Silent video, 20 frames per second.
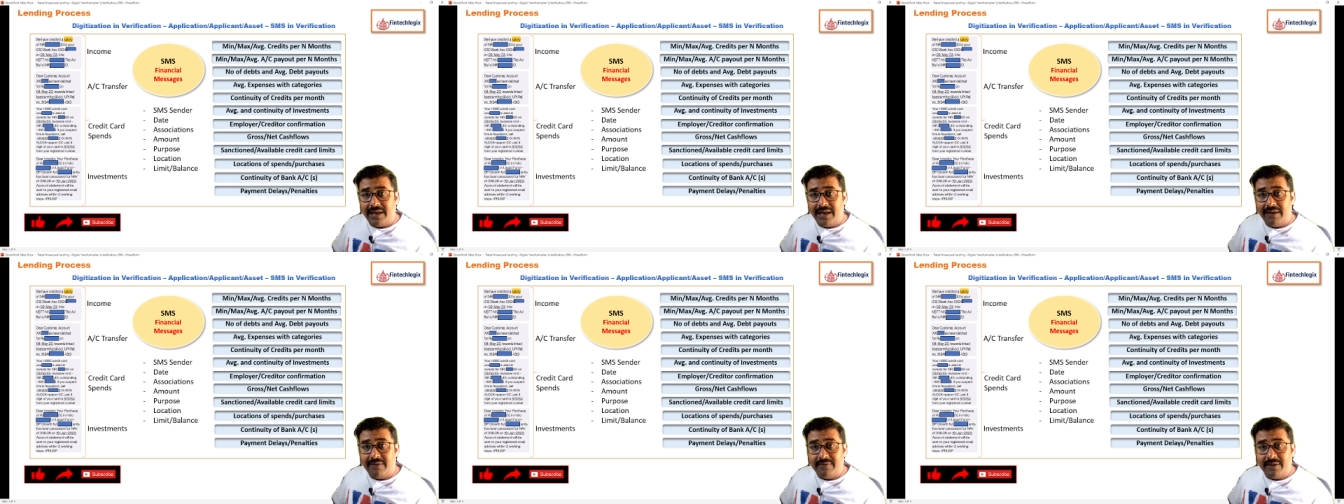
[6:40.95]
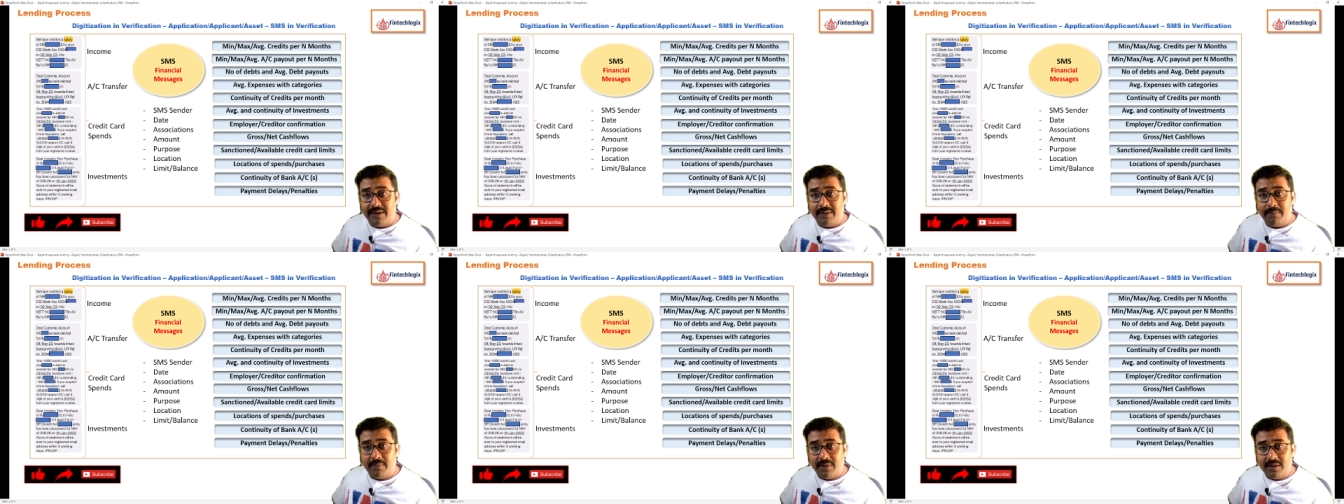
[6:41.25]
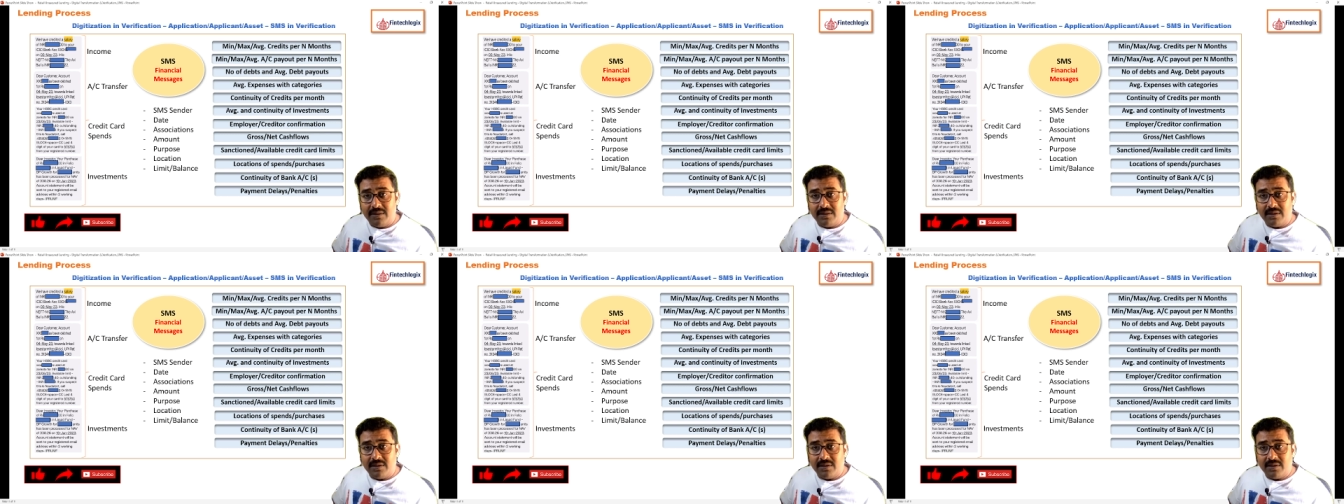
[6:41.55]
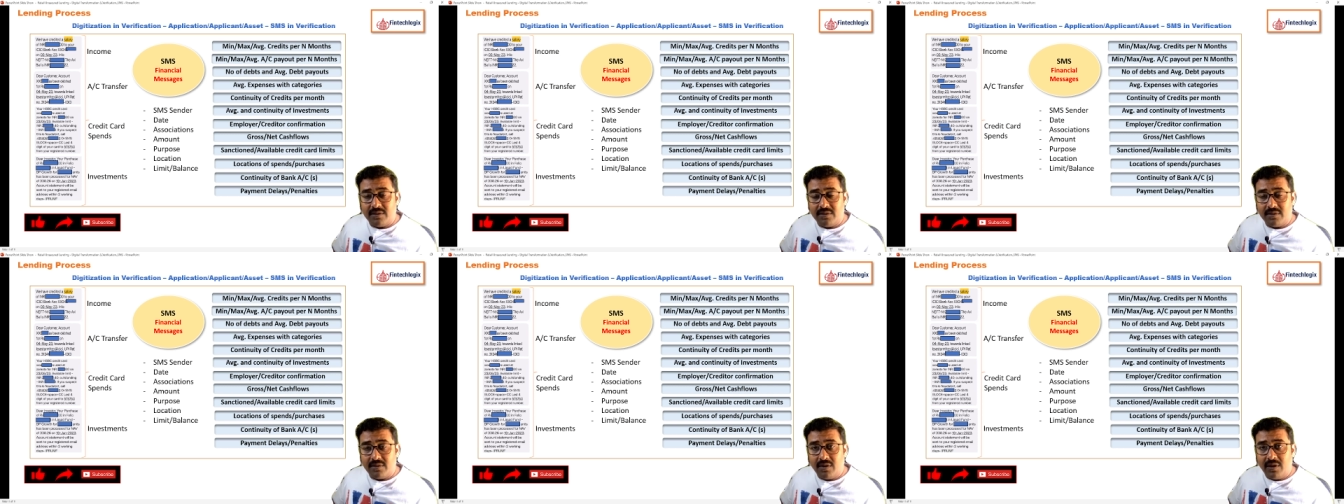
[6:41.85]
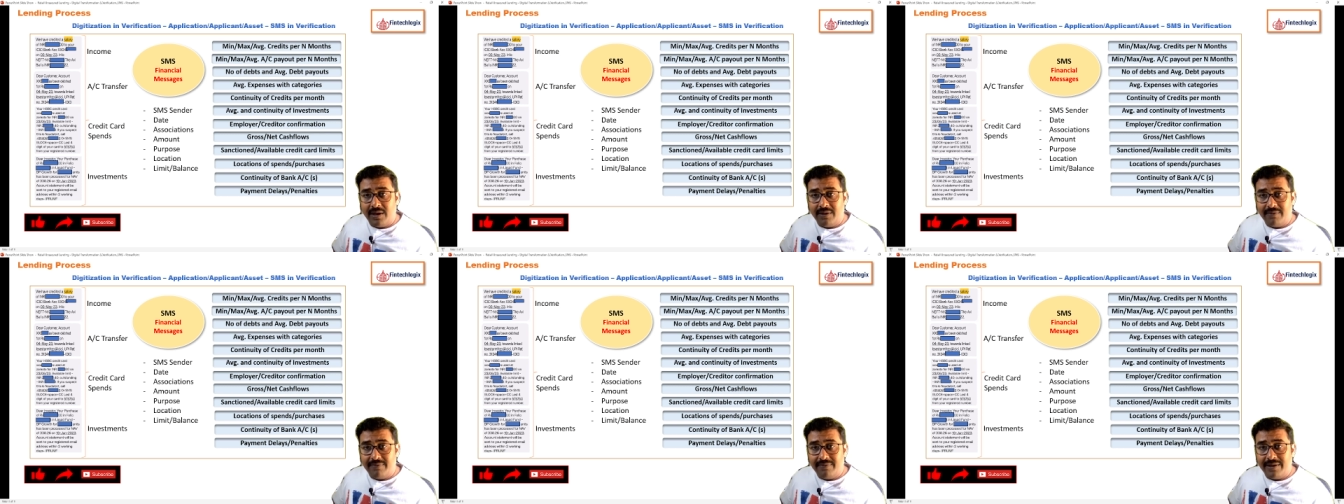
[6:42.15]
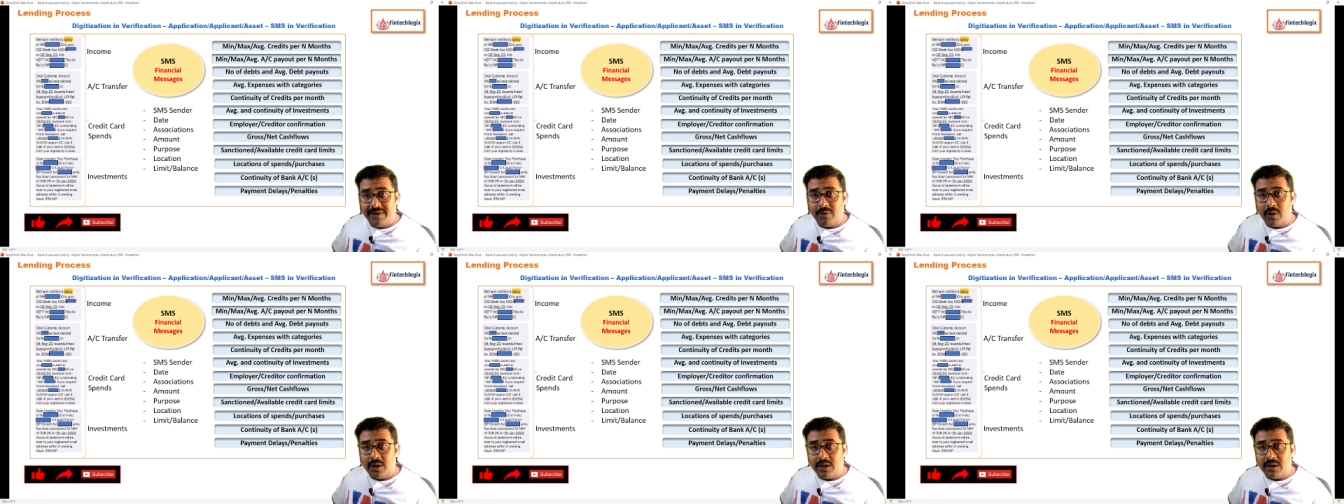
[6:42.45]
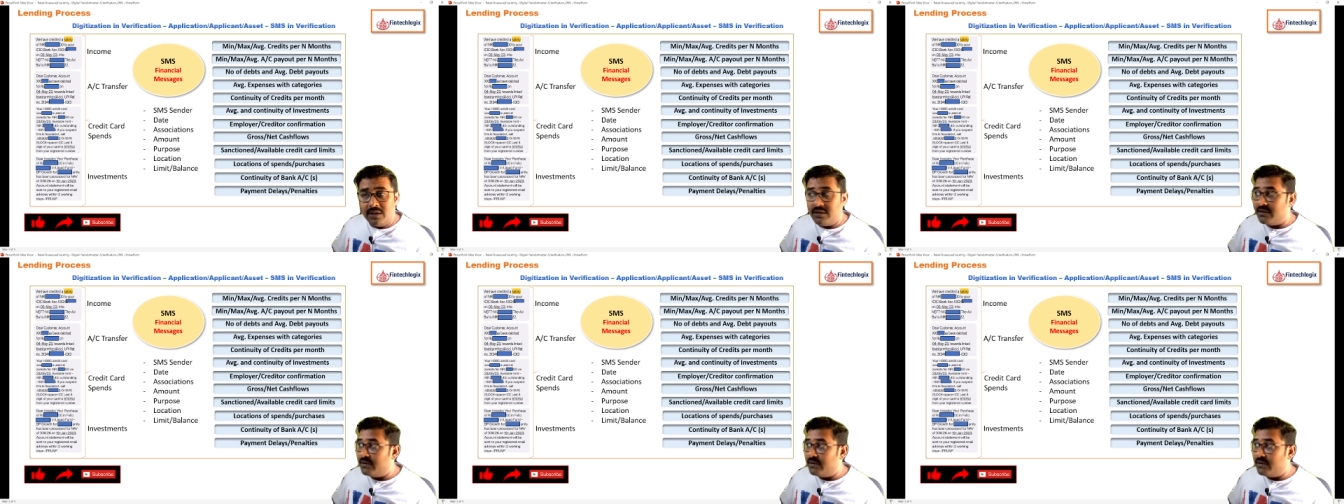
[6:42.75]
every month or every quarter?